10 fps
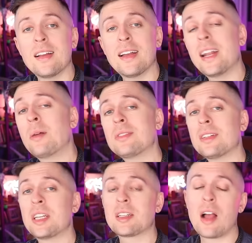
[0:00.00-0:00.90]
And I was
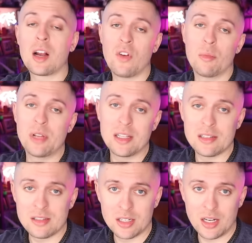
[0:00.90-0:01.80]
on TikTok of all
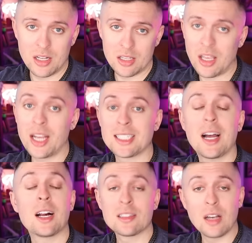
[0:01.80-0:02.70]
places looking at the kink
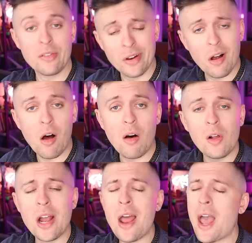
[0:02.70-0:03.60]
talks of it
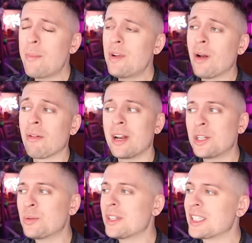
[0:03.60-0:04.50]
all and happened to run into a